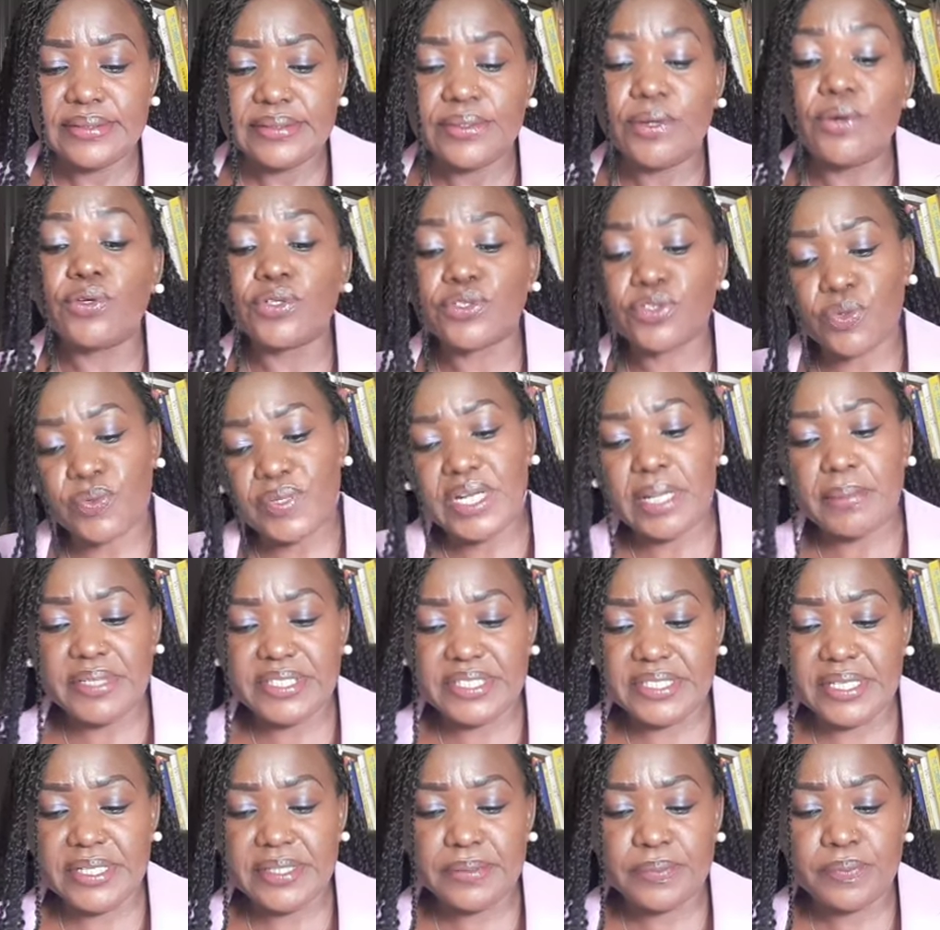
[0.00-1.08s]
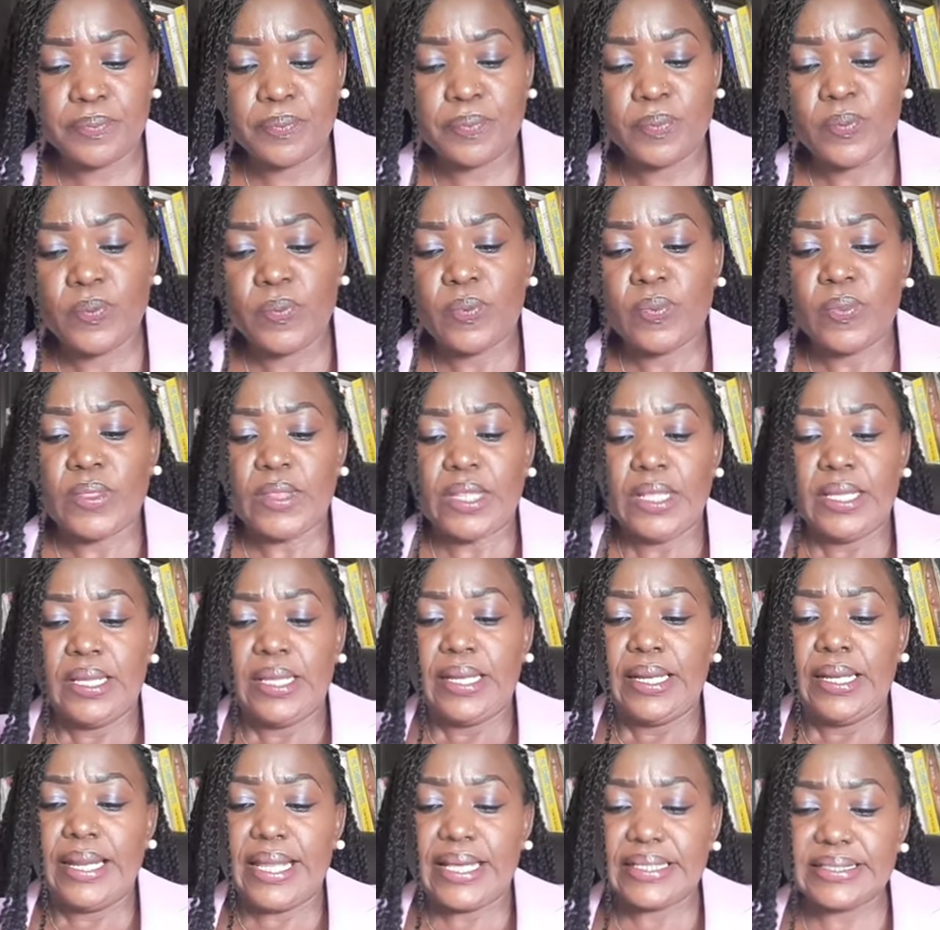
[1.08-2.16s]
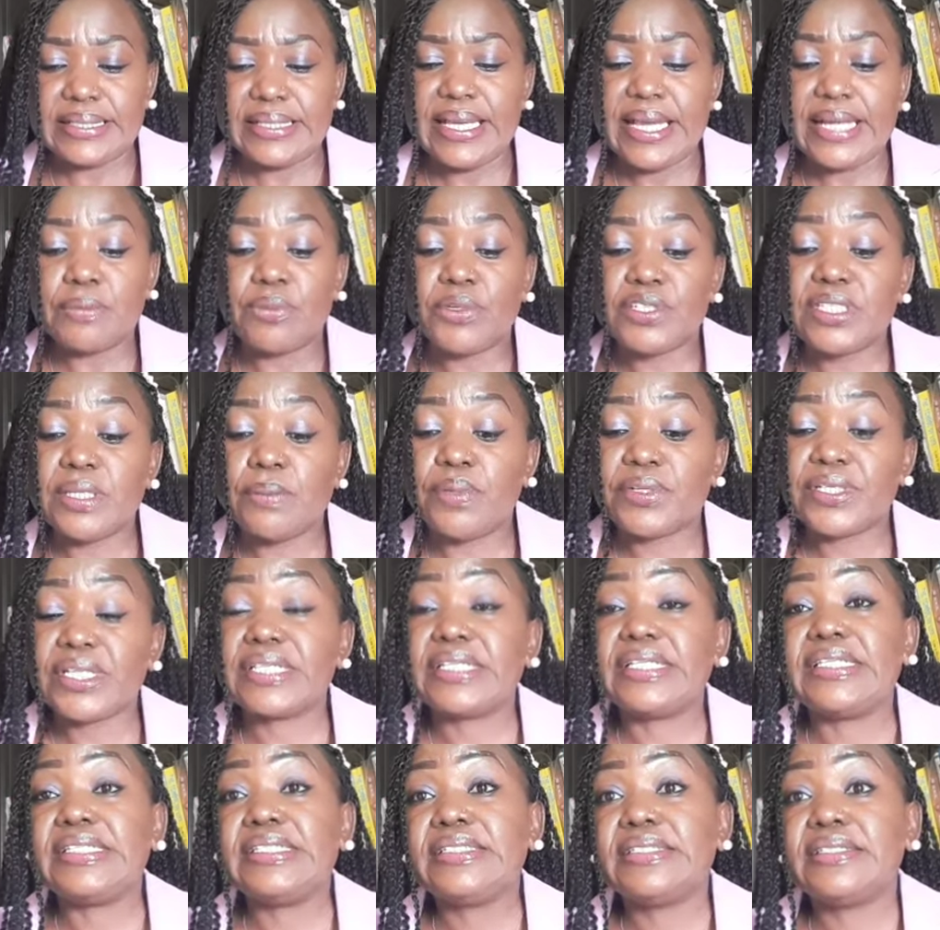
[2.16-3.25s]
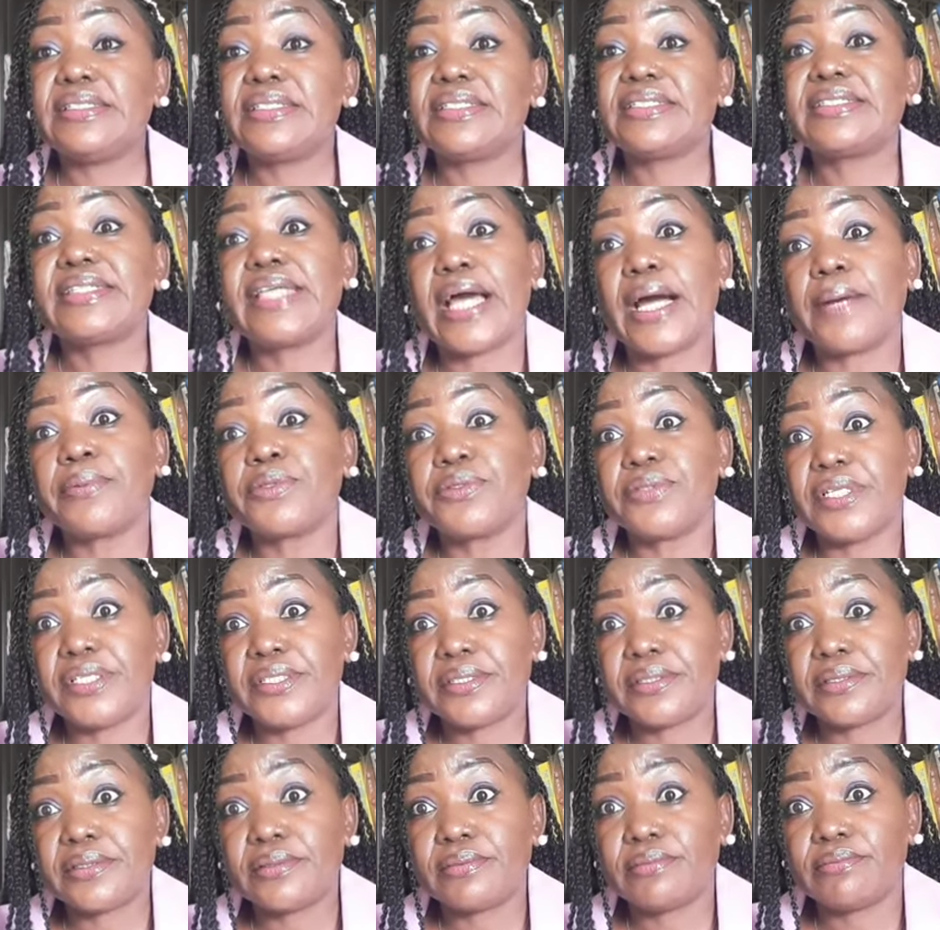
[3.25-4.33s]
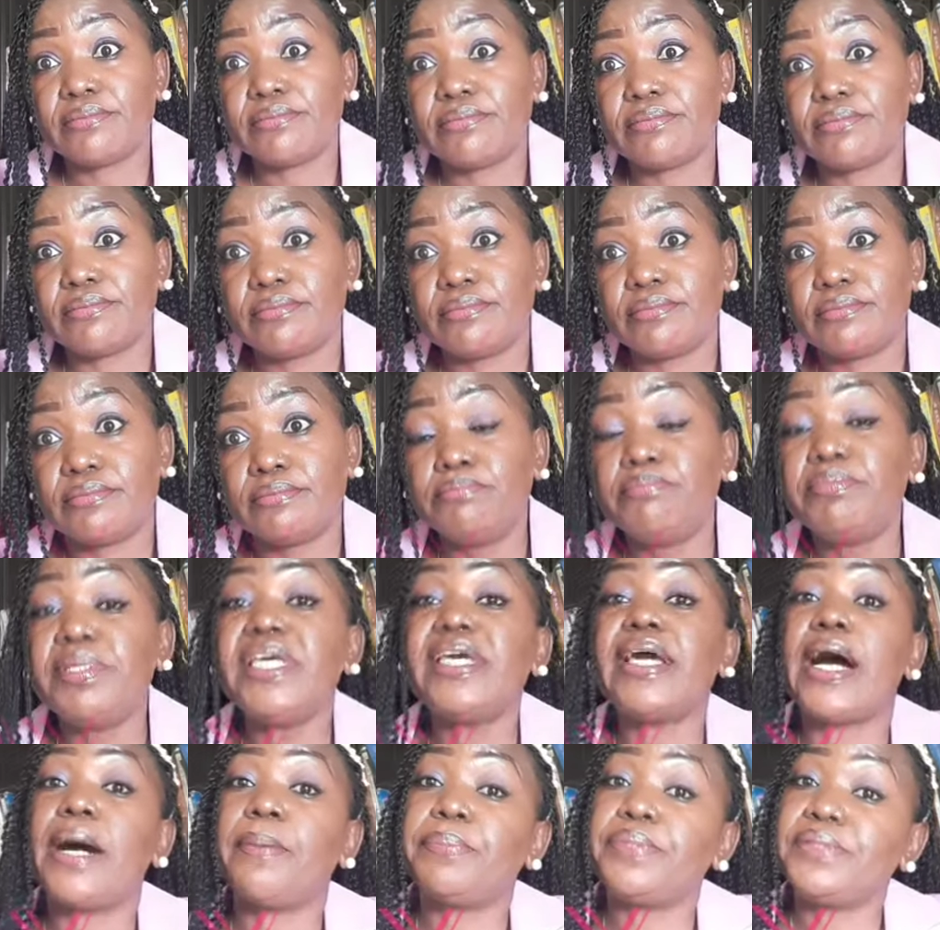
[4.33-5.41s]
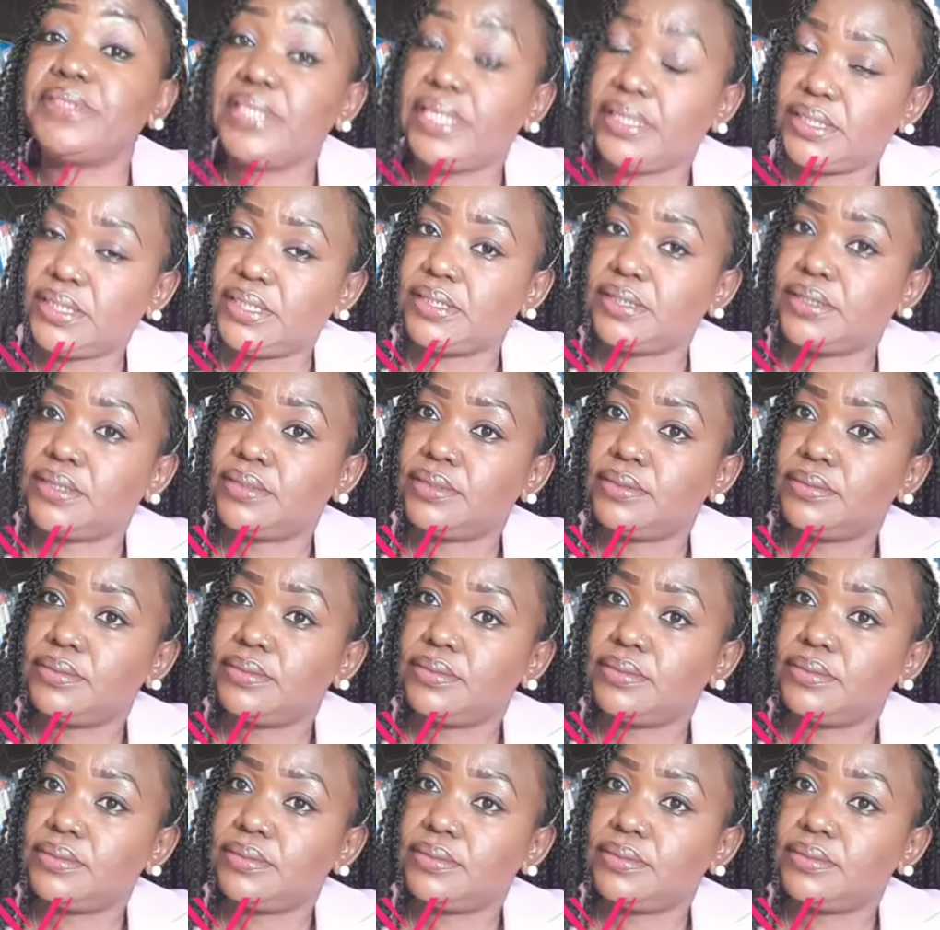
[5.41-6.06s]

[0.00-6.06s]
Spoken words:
Number 10. Lastly and most importantly, stay up to date. Be updated.